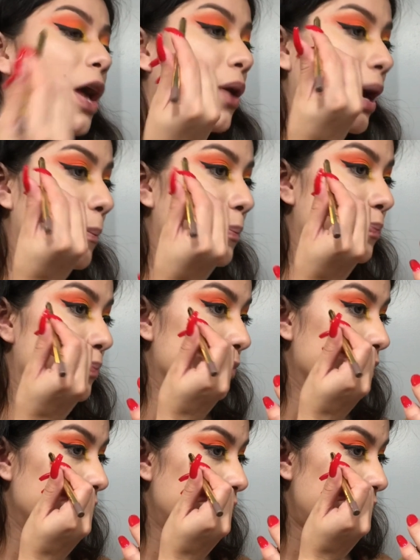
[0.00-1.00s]
Okay,
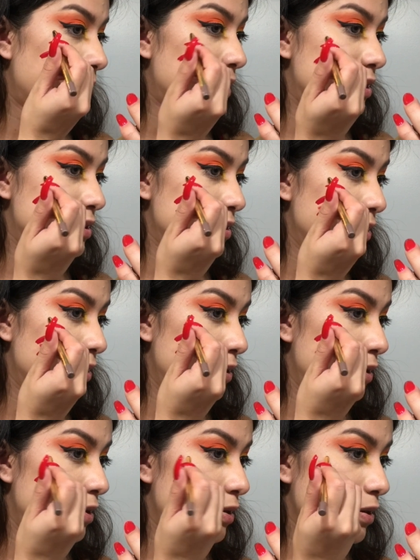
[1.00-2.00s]
anyways,
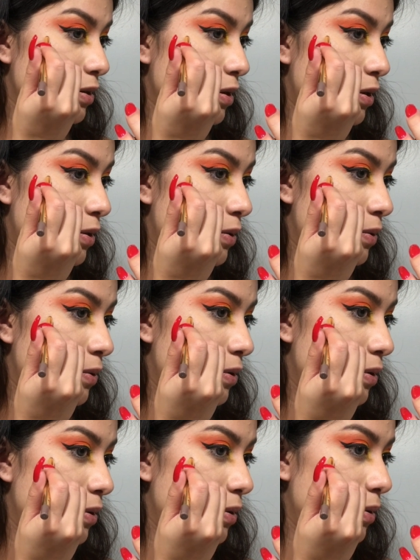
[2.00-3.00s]
I'm gonna go
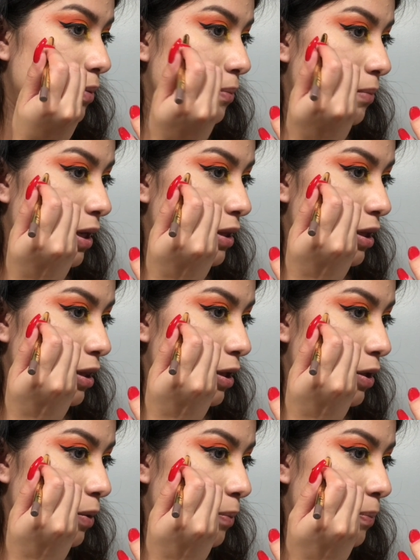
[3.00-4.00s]
make the
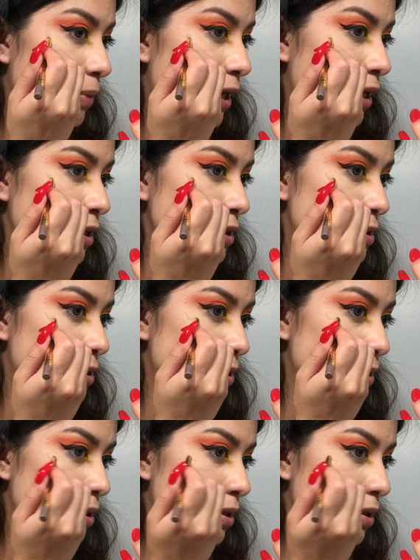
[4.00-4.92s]
little base,